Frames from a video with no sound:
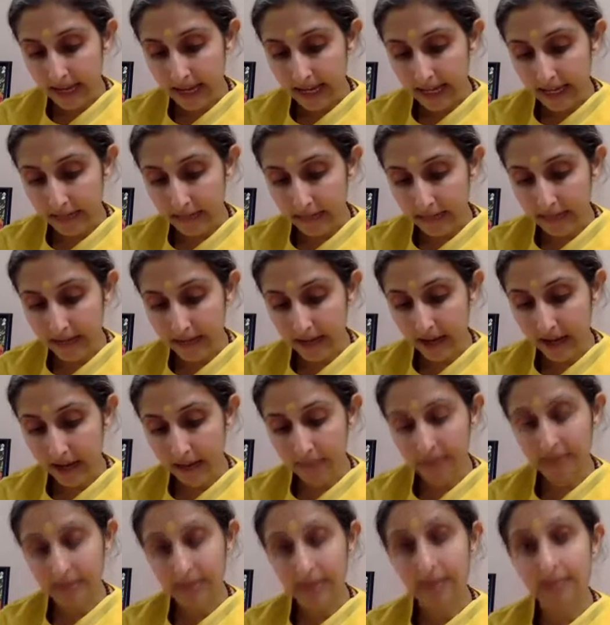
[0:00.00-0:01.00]
it
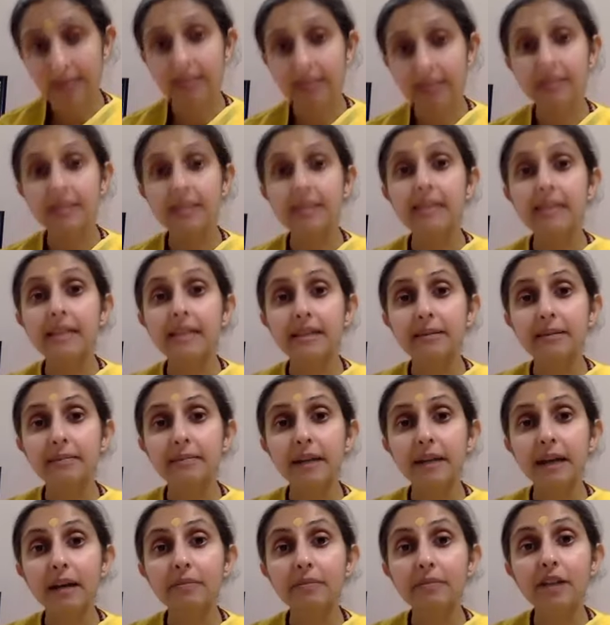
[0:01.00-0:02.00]
becomes asti,
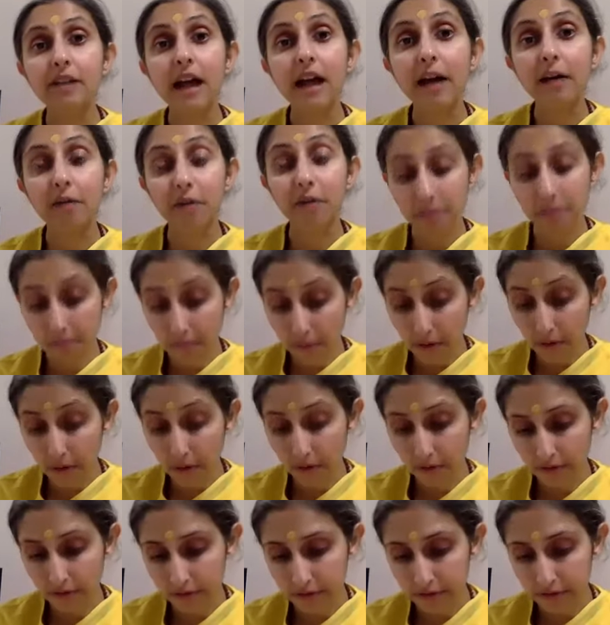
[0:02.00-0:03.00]
becomes our
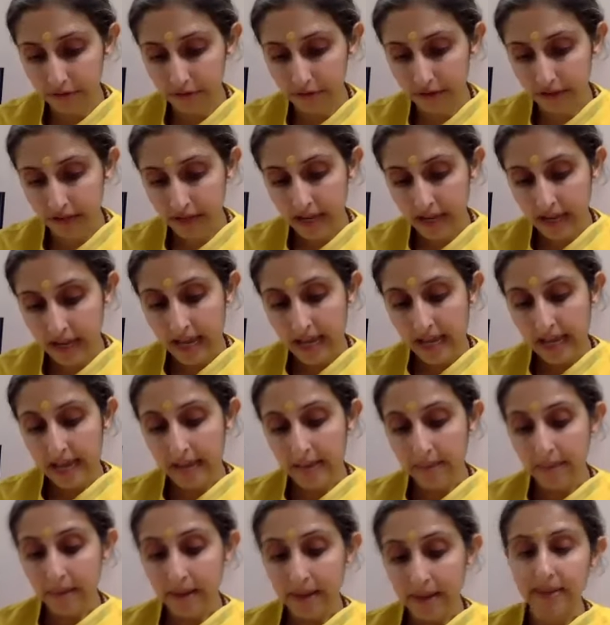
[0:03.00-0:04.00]
bones.
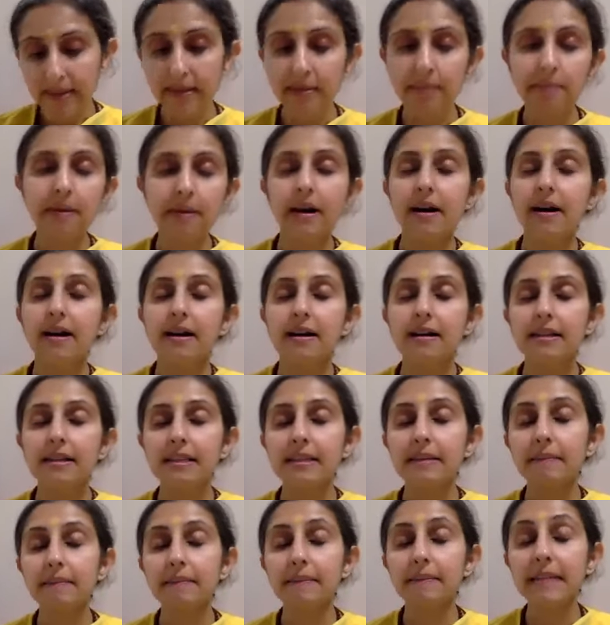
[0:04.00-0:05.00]
Madhyamaha,
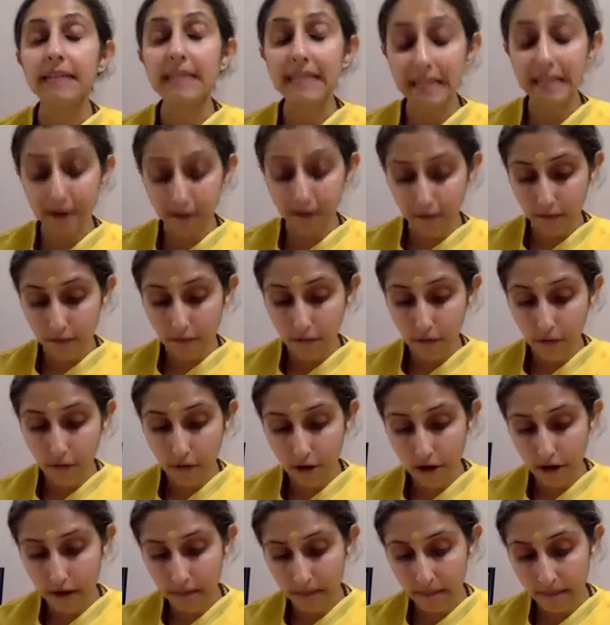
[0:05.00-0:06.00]
the middling
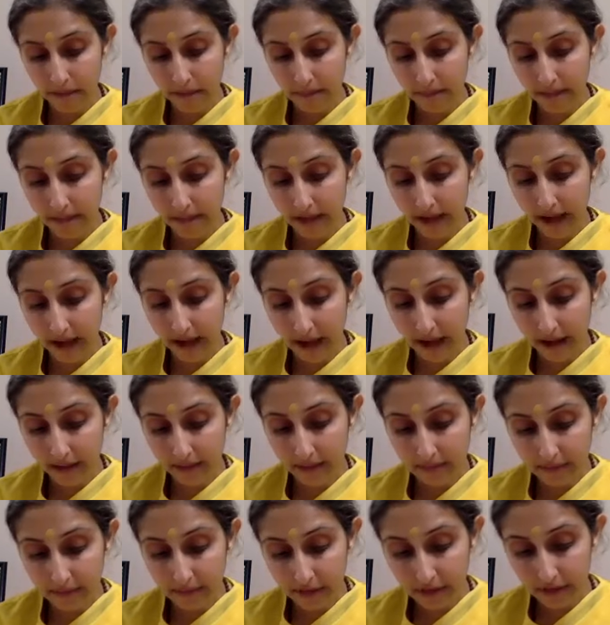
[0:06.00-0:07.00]
form,
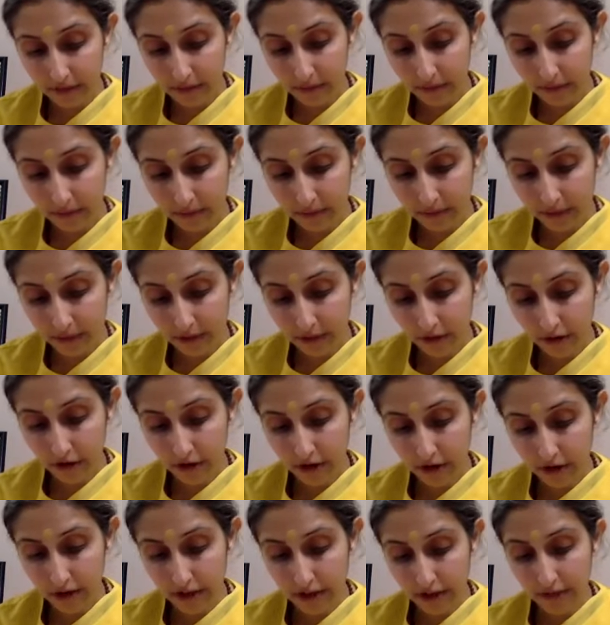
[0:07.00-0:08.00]
becomes what we
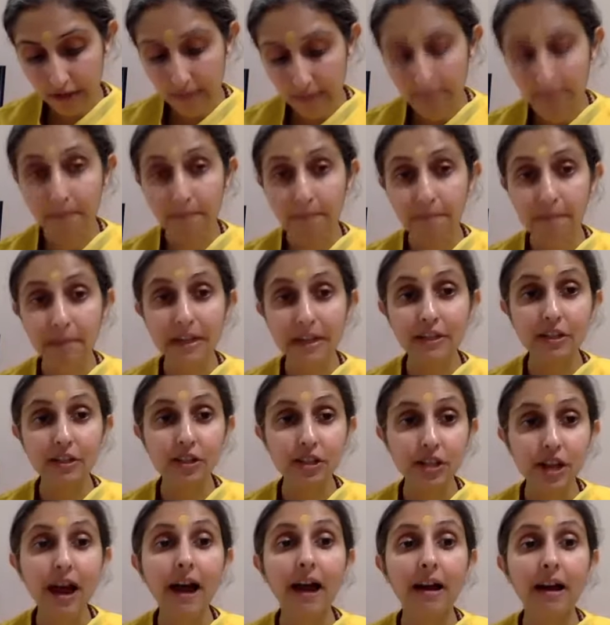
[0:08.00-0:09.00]
call
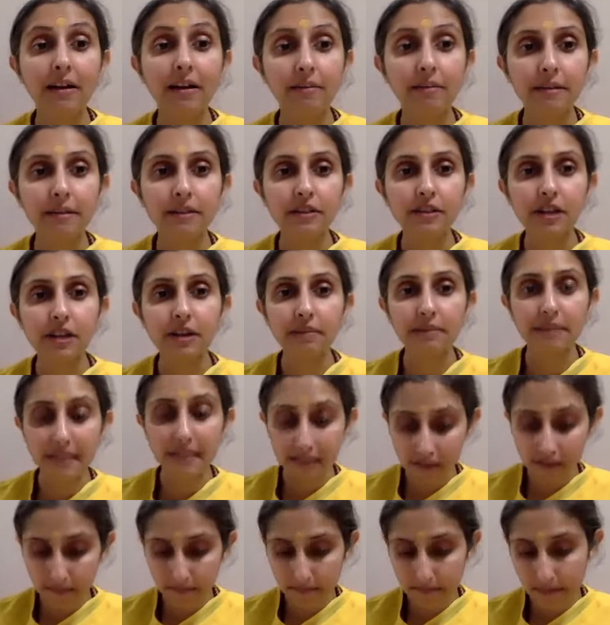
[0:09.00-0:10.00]
majja. Majja
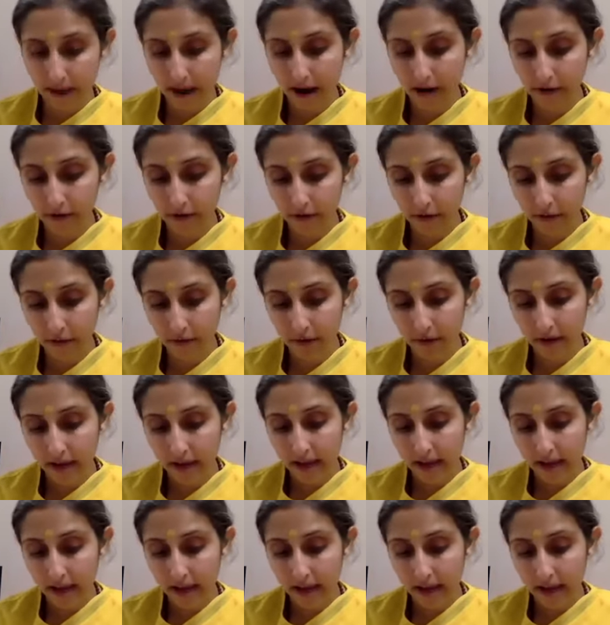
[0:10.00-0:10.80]
means marrow.